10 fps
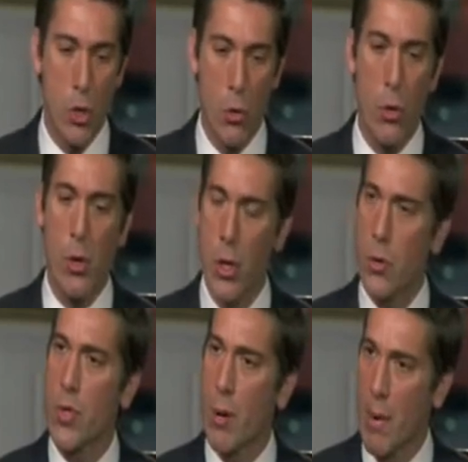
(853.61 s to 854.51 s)
Can you
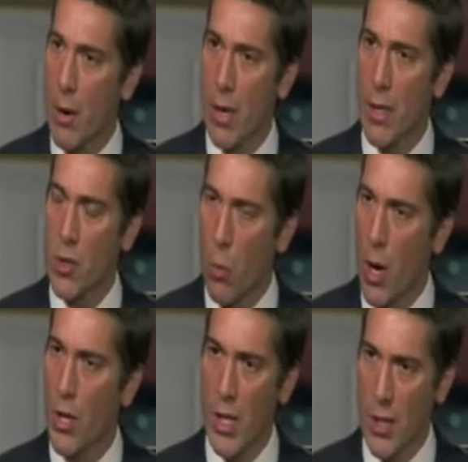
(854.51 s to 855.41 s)
assure those
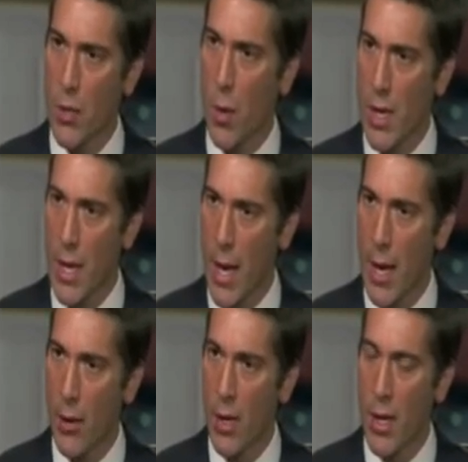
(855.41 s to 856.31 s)
Americans watching
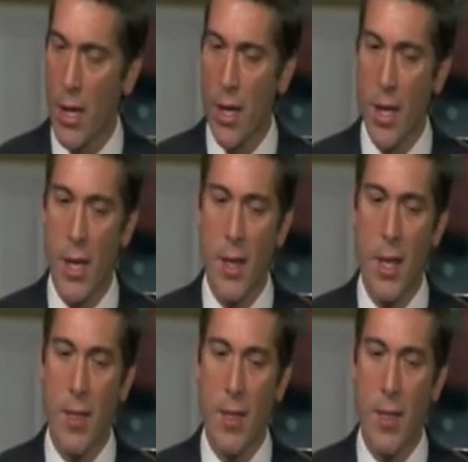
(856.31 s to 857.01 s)
this right now